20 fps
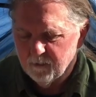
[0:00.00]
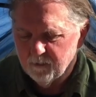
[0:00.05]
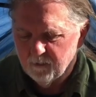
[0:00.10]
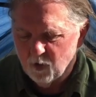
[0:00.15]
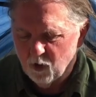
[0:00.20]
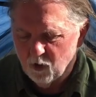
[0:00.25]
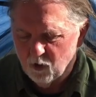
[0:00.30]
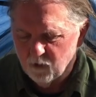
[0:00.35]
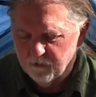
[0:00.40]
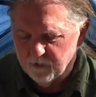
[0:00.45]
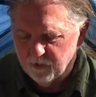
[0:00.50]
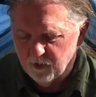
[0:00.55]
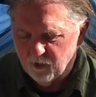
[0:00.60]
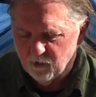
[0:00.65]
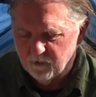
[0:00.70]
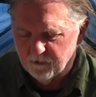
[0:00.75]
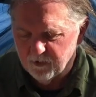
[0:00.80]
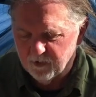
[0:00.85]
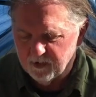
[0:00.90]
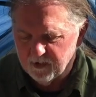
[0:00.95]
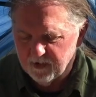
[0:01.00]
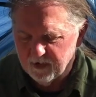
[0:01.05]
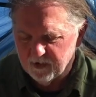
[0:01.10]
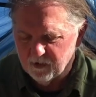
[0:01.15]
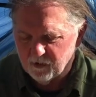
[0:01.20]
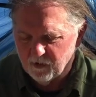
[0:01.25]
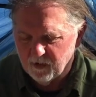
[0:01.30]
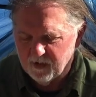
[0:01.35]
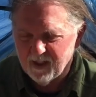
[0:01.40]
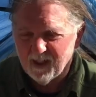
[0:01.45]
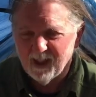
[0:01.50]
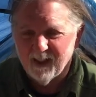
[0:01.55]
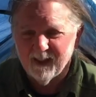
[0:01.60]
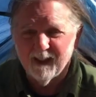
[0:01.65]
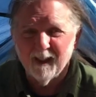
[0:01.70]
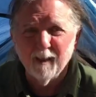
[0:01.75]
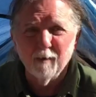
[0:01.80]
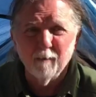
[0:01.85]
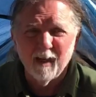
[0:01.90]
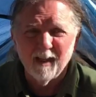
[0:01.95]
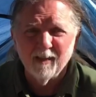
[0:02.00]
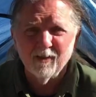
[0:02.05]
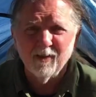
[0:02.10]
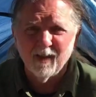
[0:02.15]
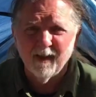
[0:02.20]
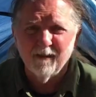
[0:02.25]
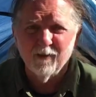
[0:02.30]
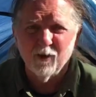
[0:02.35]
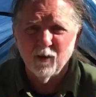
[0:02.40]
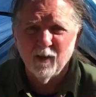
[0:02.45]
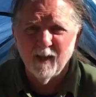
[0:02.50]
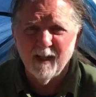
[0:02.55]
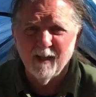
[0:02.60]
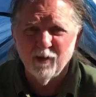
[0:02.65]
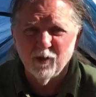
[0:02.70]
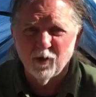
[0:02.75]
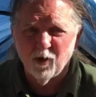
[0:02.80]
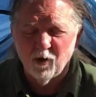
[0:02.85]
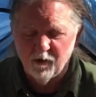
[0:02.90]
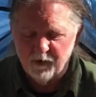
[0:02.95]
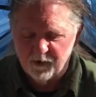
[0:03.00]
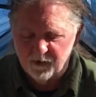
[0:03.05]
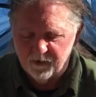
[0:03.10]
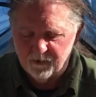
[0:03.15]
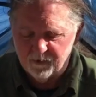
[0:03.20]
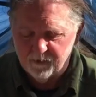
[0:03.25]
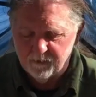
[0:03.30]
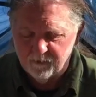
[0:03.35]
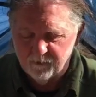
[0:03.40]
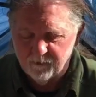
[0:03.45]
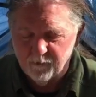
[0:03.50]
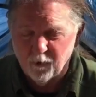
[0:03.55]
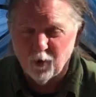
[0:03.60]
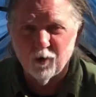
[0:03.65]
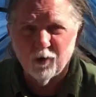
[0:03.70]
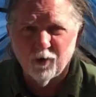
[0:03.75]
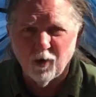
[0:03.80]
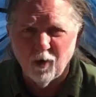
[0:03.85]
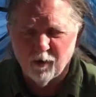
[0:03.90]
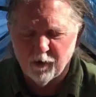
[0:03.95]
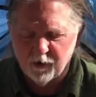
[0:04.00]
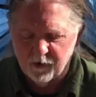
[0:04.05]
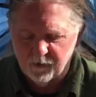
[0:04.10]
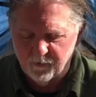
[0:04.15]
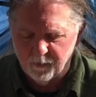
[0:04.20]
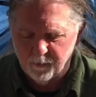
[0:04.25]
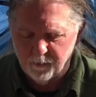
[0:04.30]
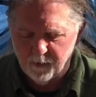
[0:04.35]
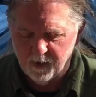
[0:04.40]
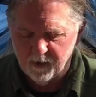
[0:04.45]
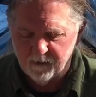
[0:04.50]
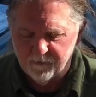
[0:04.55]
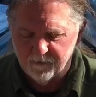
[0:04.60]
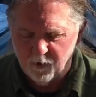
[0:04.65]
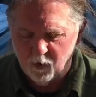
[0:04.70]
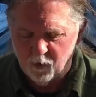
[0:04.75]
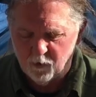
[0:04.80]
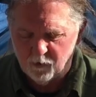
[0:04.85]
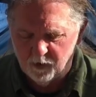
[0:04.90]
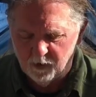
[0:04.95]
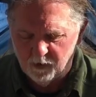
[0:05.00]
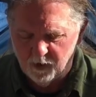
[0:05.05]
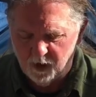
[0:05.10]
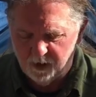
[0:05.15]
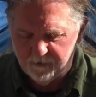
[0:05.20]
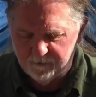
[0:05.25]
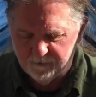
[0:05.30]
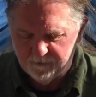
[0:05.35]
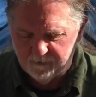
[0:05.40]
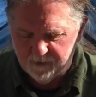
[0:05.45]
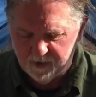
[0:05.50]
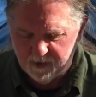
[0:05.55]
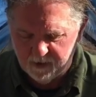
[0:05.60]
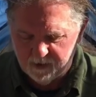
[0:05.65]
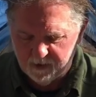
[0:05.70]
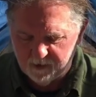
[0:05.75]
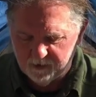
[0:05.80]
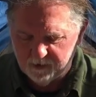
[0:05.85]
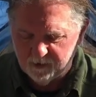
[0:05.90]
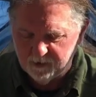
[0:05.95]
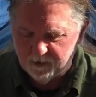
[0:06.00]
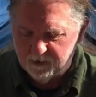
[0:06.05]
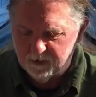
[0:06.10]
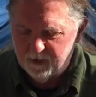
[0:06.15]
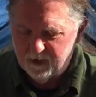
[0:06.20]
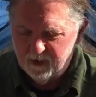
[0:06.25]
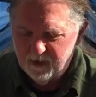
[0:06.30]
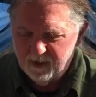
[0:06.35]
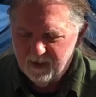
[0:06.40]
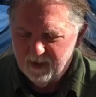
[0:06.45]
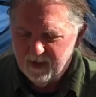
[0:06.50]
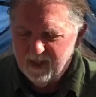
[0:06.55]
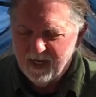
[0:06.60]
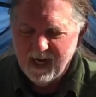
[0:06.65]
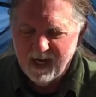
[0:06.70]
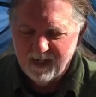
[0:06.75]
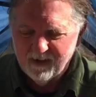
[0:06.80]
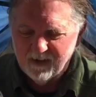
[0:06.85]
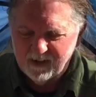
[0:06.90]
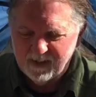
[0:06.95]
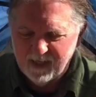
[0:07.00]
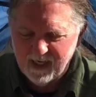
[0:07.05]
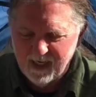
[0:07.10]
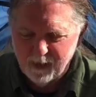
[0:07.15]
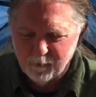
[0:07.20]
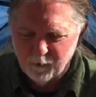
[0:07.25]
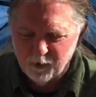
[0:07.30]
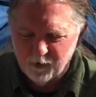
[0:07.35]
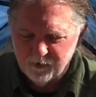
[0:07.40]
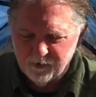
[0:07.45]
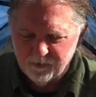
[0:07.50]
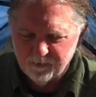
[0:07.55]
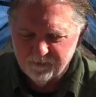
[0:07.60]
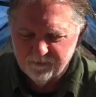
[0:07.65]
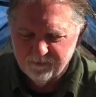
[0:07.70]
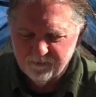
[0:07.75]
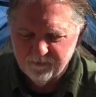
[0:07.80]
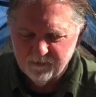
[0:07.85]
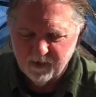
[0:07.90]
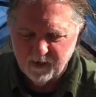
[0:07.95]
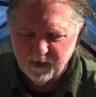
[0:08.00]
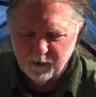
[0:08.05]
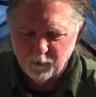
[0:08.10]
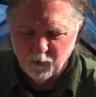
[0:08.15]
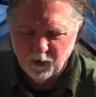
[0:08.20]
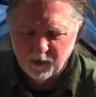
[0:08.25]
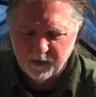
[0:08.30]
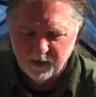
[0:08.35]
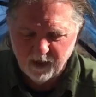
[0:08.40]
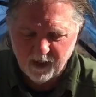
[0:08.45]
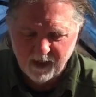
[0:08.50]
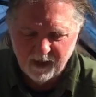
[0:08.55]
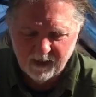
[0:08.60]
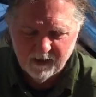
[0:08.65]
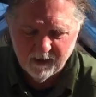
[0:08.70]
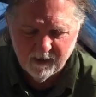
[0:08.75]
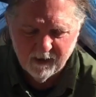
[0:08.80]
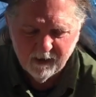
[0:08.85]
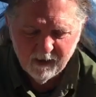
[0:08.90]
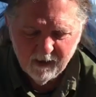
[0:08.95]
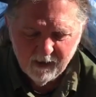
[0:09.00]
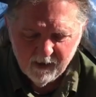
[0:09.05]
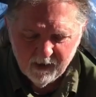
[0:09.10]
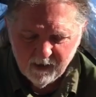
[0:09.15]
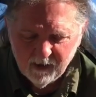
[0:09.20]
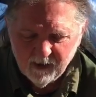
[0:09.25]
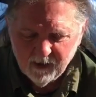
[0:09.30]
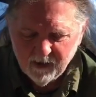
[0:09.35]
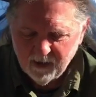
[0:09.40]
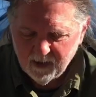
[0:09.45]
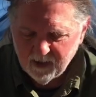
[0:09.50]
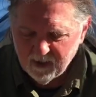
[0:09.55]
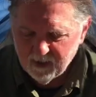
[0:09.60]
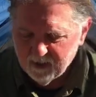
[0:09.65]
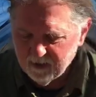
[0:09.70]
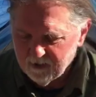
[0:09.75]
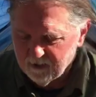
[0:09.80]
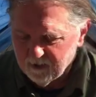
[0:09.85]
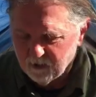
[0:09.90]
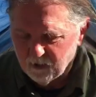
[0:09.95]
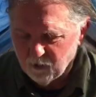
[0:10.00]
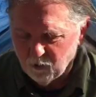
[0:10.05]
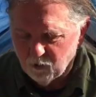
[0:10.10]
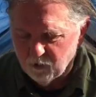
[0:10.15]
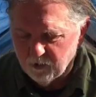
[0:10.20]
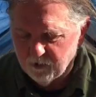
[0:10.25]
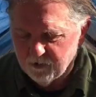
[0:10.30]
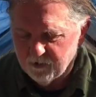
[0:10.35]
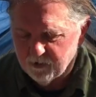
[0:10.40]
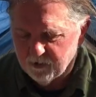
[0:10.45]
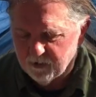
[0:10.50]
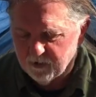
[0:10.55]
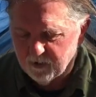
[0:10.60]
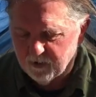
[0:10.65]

over and over again. So I think I can get about 7 or 8 full charges from my phone off of this, and the cables and whatnot. And of course,